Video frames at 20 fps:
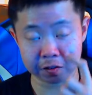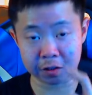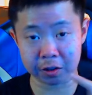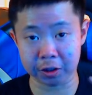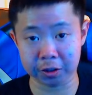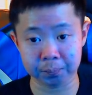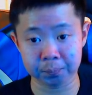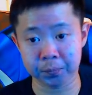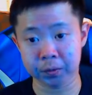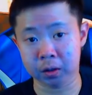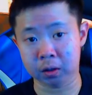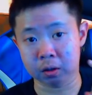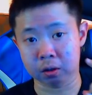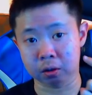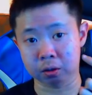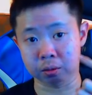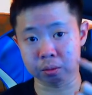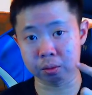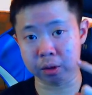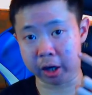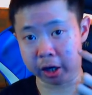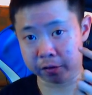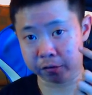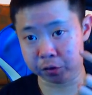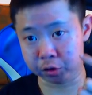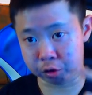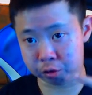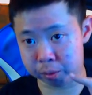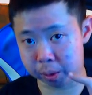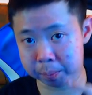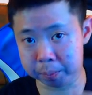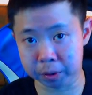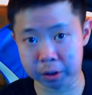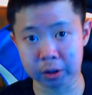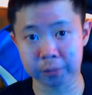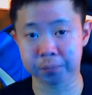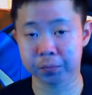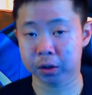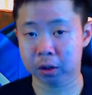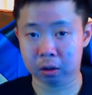thing you have to remember
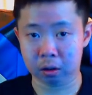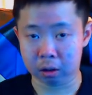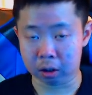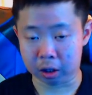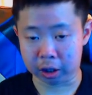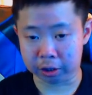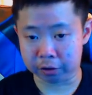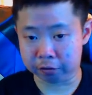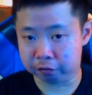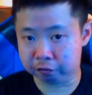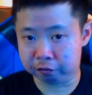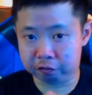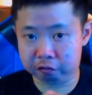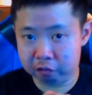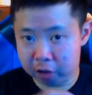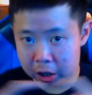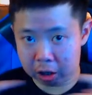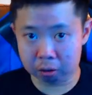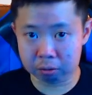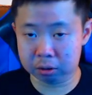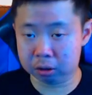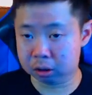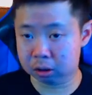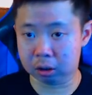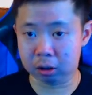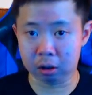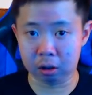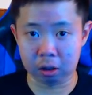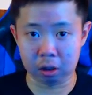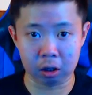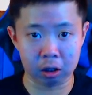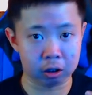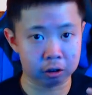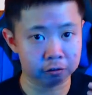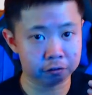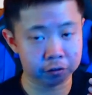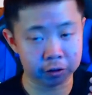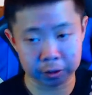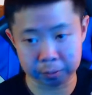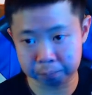i found a lot
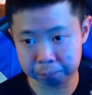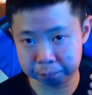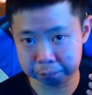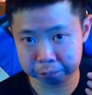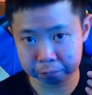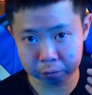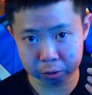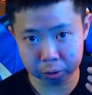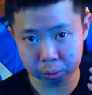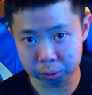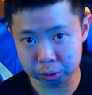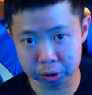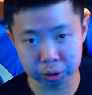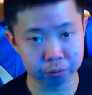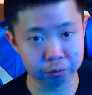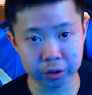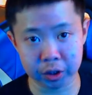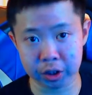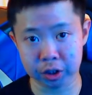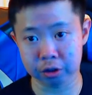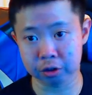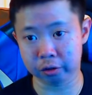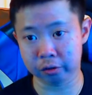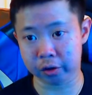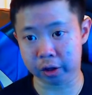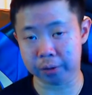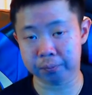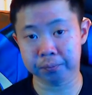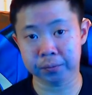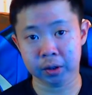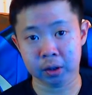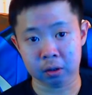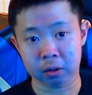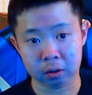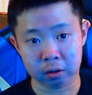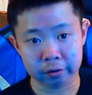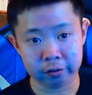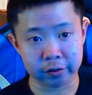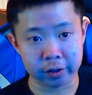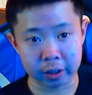of um youtube videos that
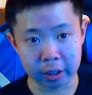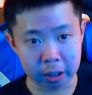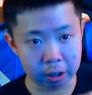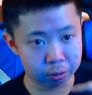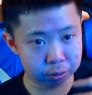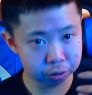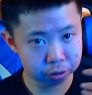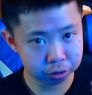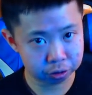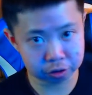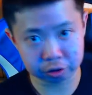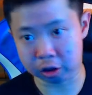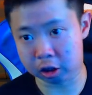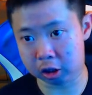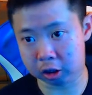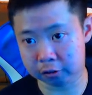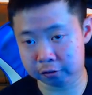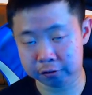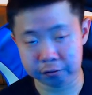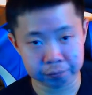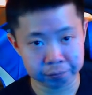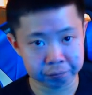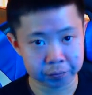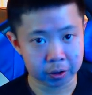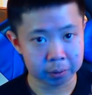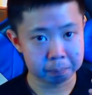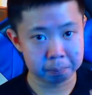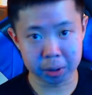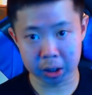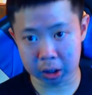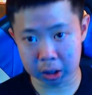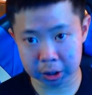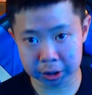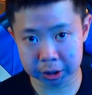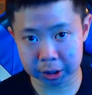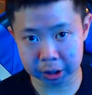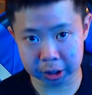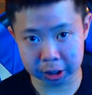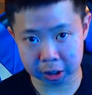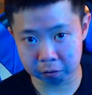saying how to solve but
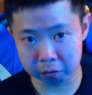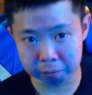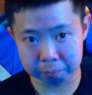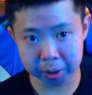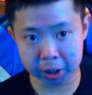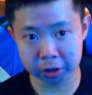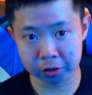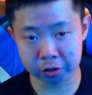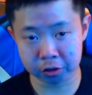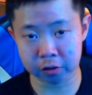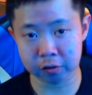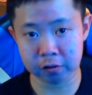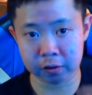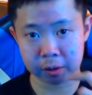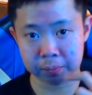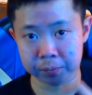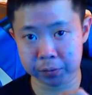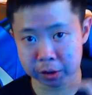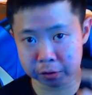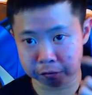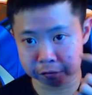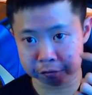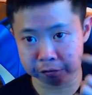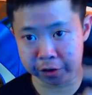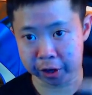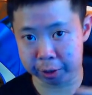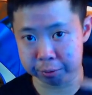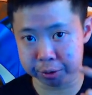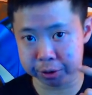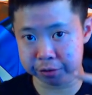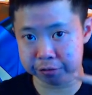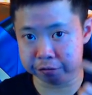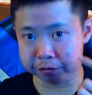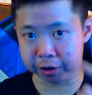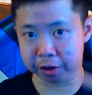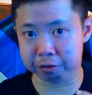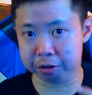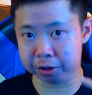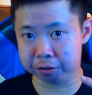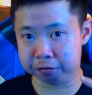they never mention something very
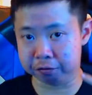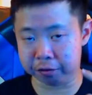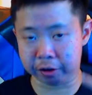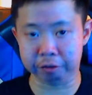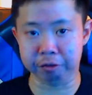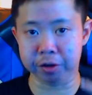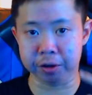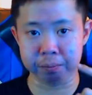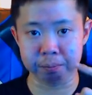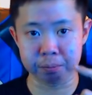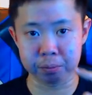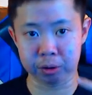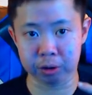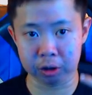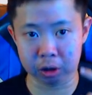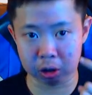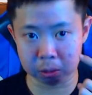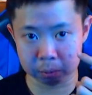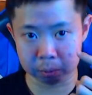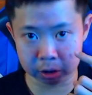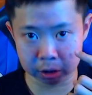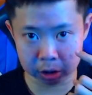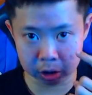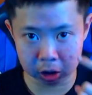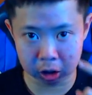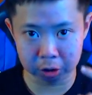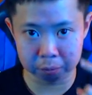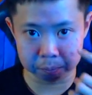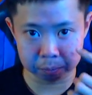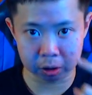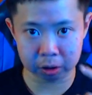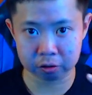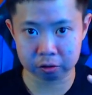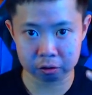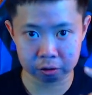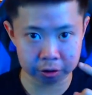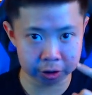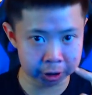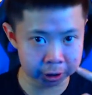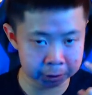very very important about the alert box
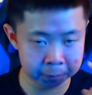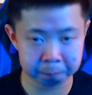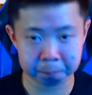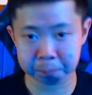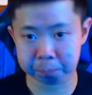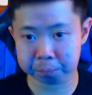okay